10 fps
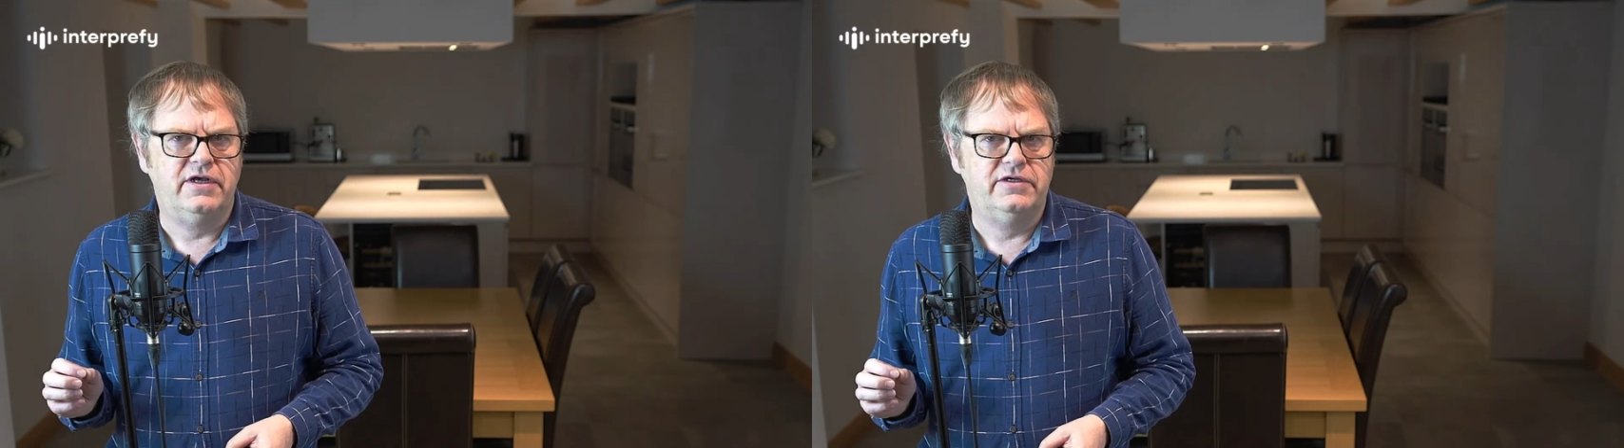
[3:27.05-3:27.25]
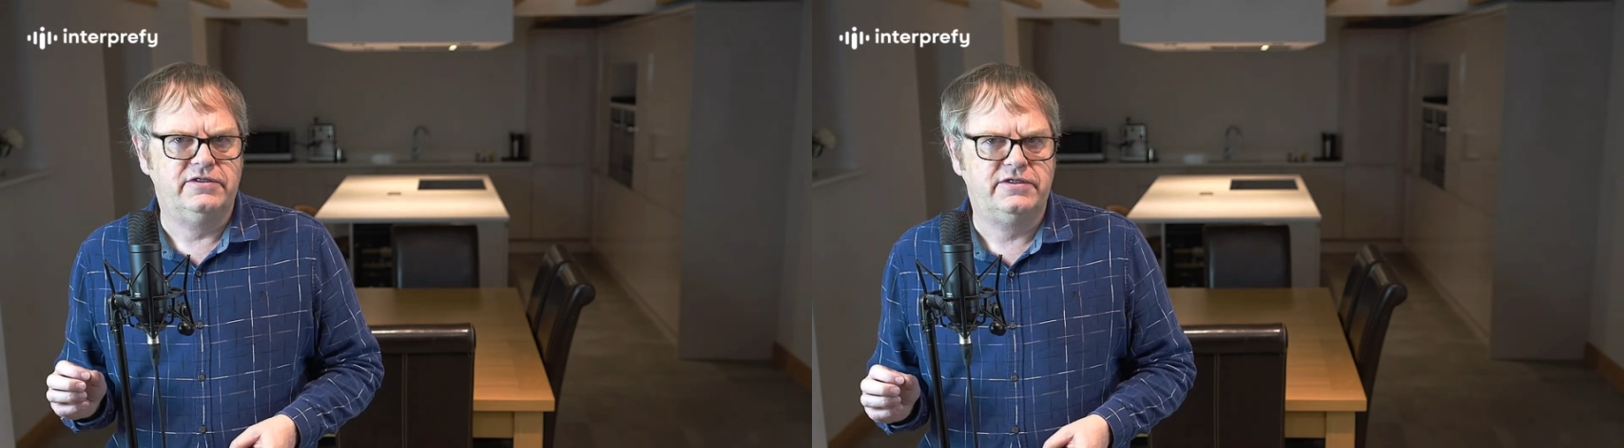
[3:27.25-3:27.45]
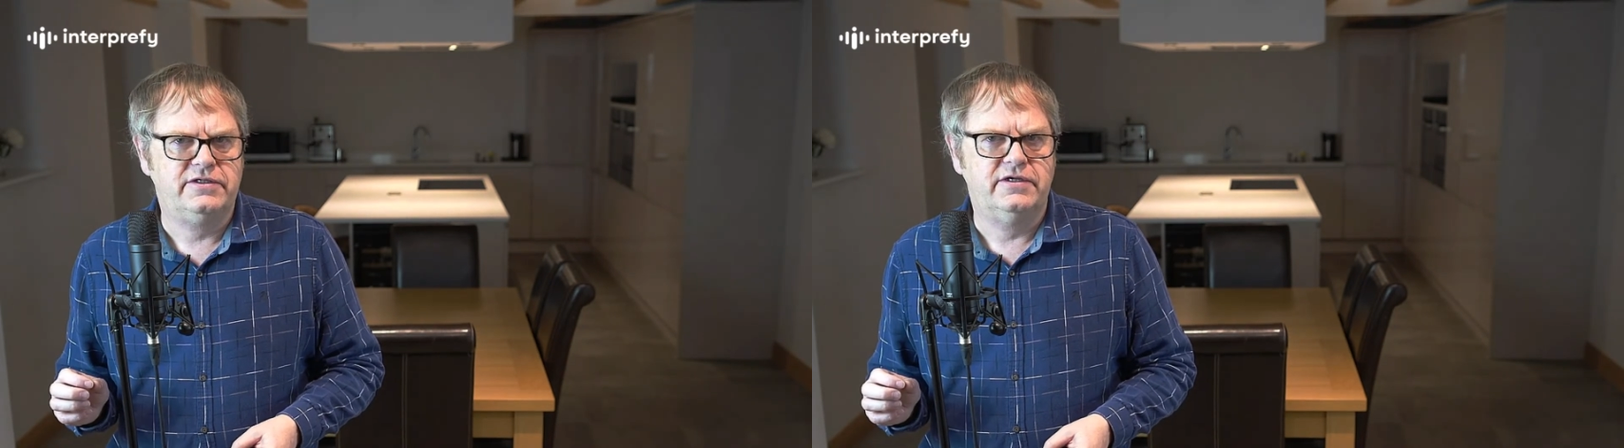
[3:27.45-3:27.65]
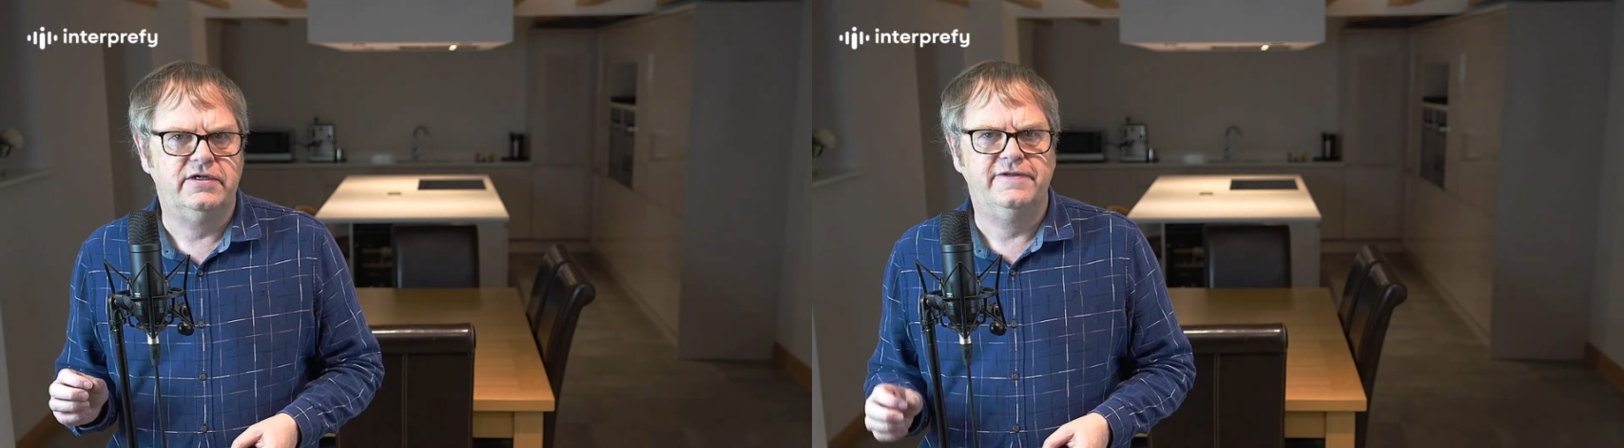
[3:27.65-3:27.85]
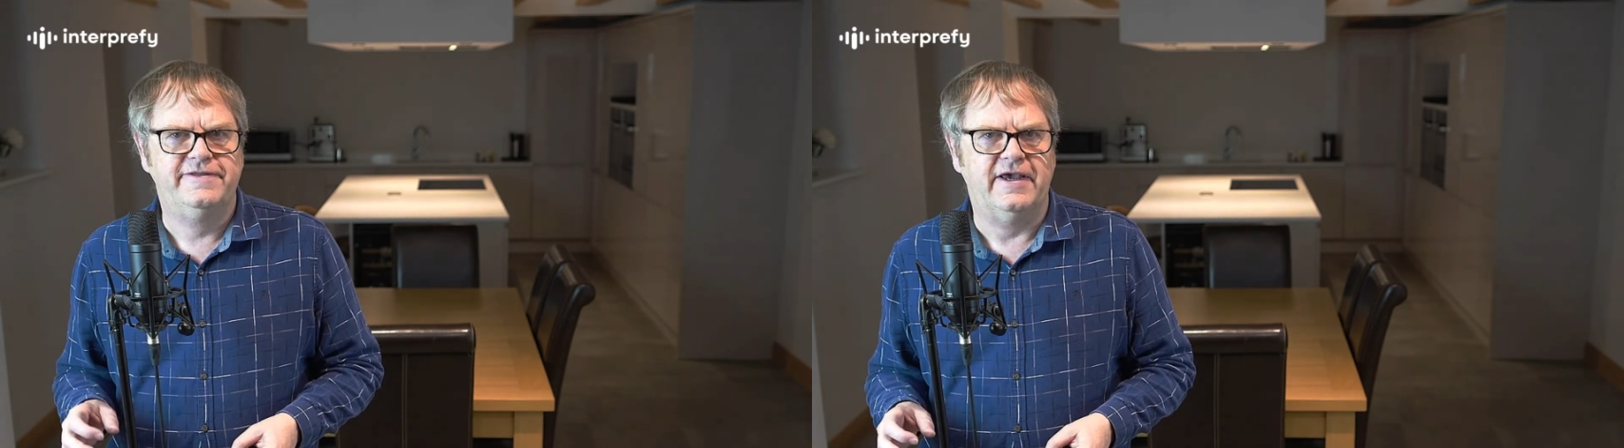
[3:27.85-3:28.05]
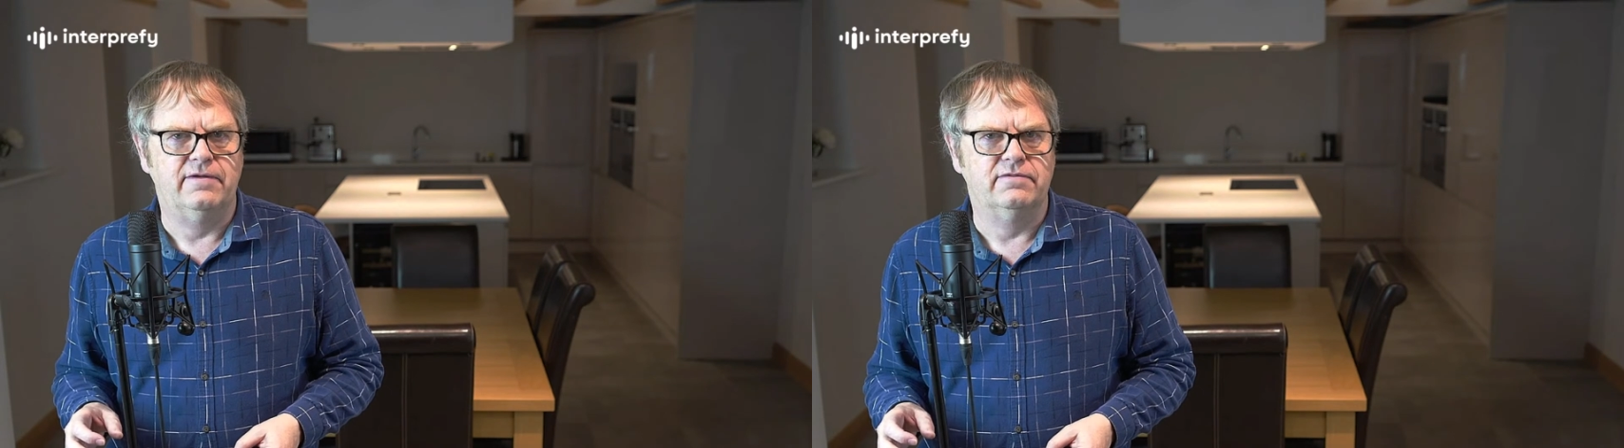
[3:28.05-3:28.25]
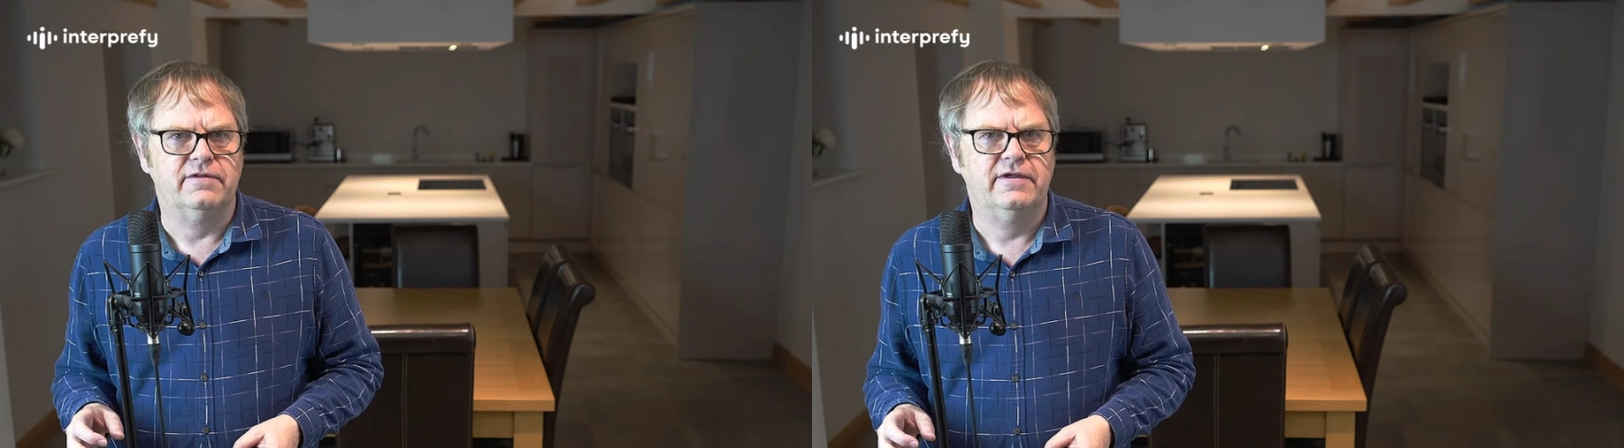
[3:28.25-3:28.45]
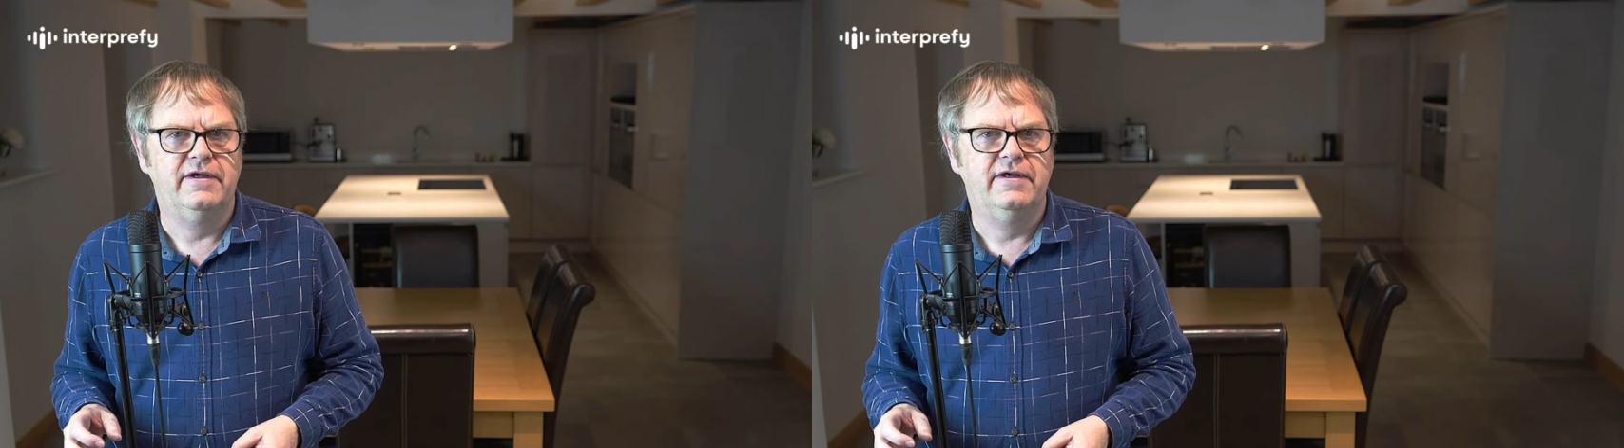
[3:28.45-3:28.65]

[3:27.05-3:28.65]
s sounds